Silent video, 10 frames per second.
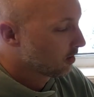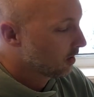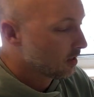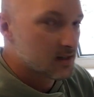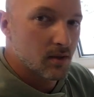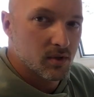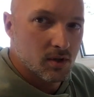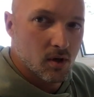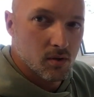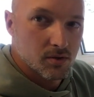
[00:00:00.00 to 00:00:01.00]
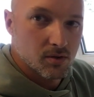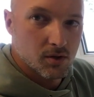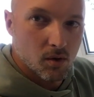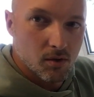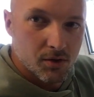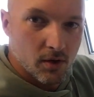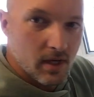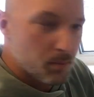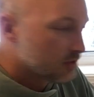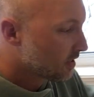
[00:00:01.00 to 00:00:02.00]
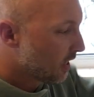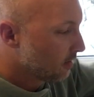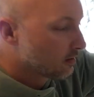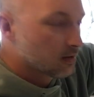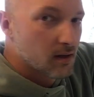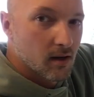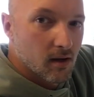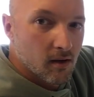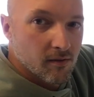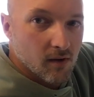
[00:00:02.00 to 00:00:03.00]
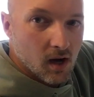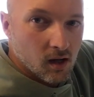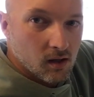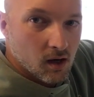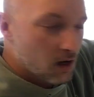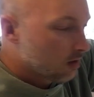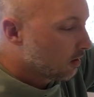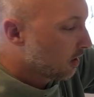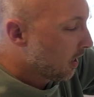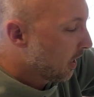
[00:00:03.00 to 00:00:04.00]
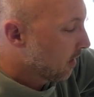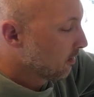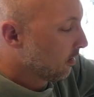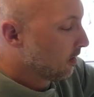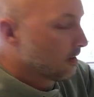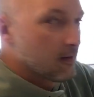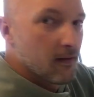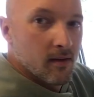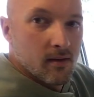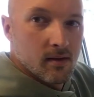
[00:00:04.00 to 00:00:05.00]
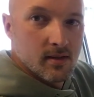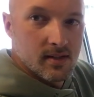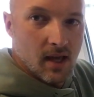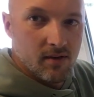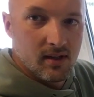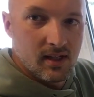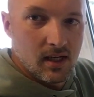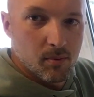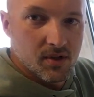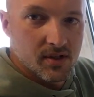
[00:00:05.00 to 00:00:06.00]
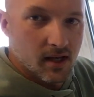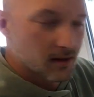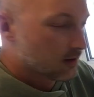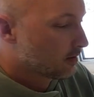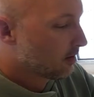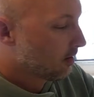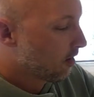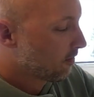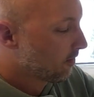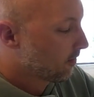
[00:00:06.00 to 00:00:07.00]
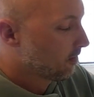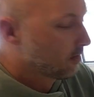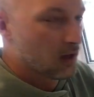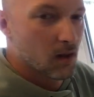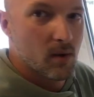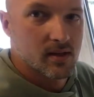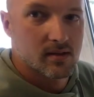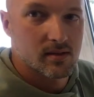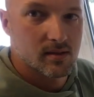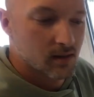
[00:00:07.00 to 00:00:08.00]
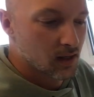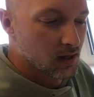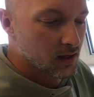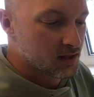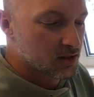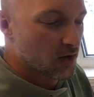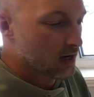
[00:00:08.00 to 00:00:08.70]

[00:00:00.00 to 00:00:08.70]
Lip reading: and see what goes. So 30% of alcohol and 70% of aloes. Let's try